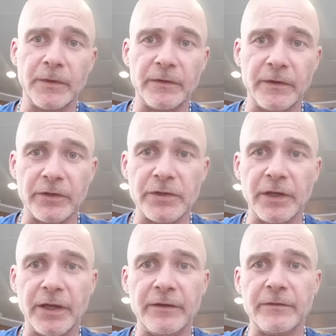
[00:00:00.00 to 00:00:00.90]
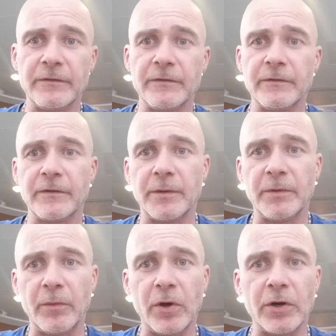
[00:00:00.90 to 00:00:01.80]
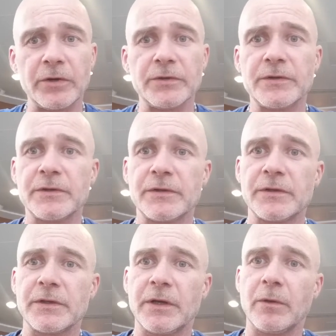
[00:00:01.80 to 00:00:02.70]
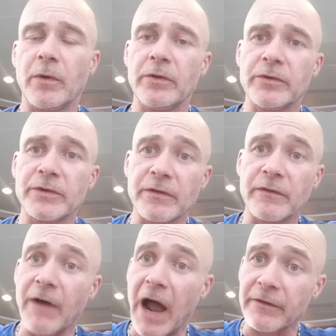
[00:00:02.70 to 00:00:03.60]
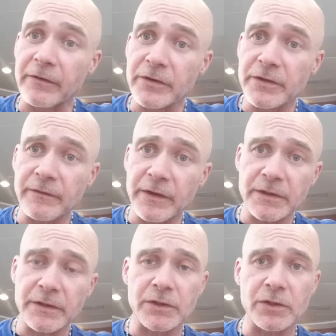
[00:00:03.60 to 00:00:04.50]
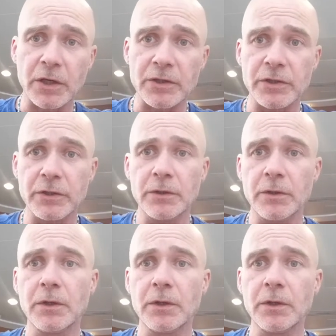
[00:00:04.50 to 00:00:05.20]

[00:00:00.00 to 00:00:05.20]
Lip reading: intelligent life came to Mars, whether it's survivors of this destruction,